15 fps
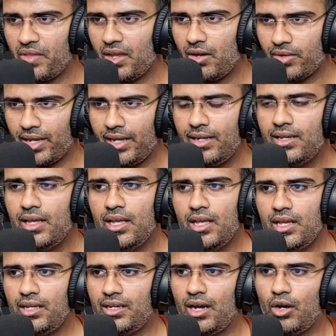Okay,
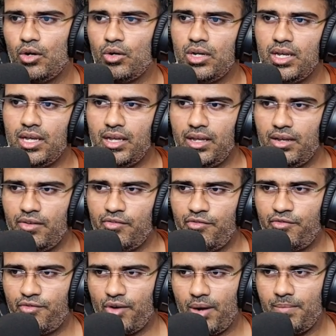now
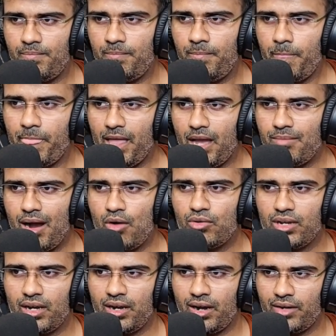from
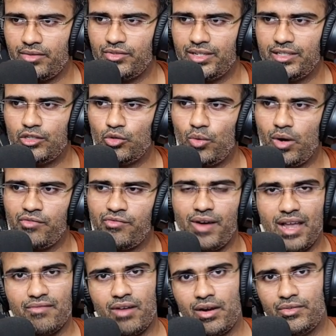about 100 to a
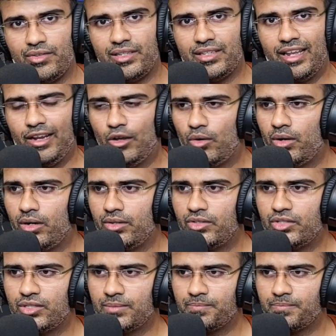500 kilohertz,